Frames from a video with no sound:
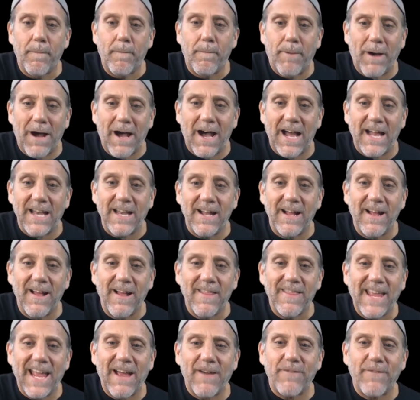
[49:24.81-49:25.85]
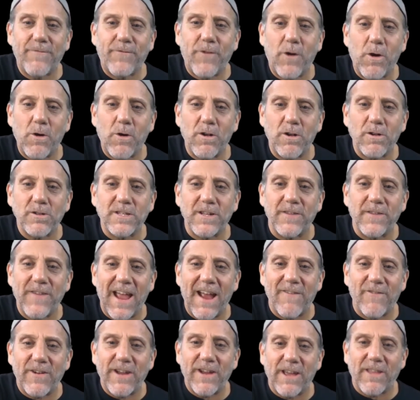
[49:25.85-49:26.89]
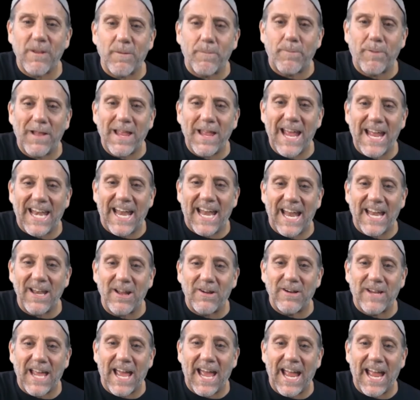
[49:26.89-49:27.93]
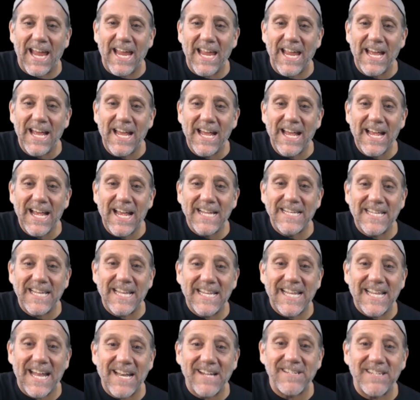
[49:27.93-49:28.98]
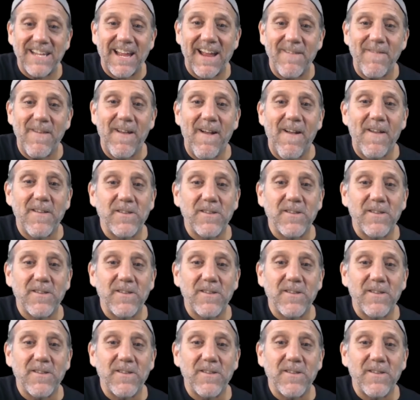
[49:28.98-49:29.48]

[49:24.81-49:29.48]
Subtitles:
but they have photos of every other planet. Okay. Is that insane?